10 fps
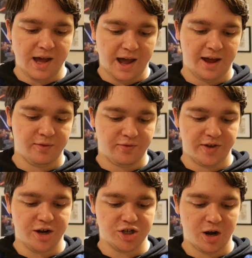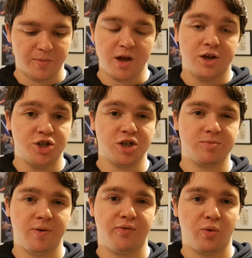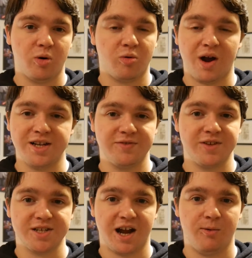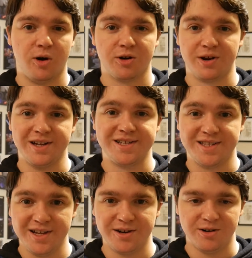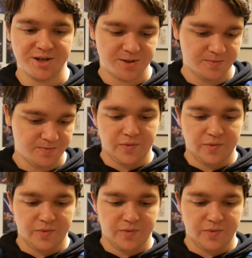and finish up just before Rise of the Skywalker hits theaters.